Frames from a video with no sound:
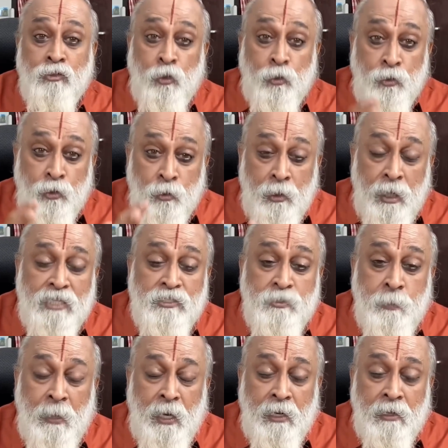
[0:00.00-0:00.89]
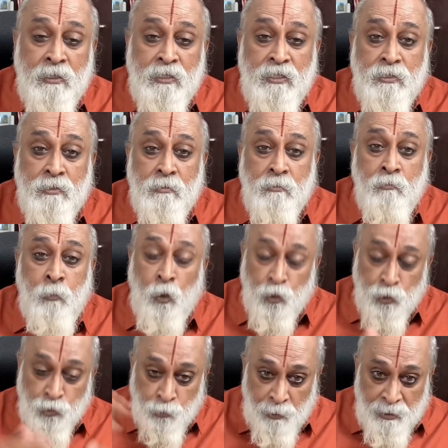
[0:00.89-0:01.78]
So today's parents,
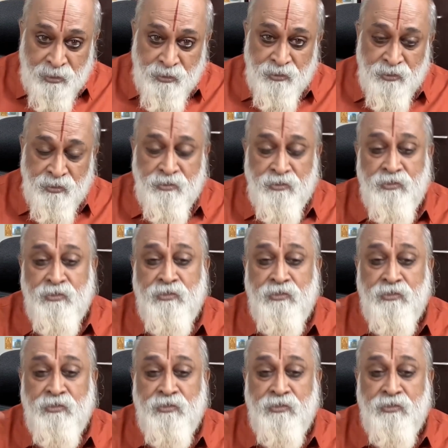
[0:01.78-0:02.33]
both ways,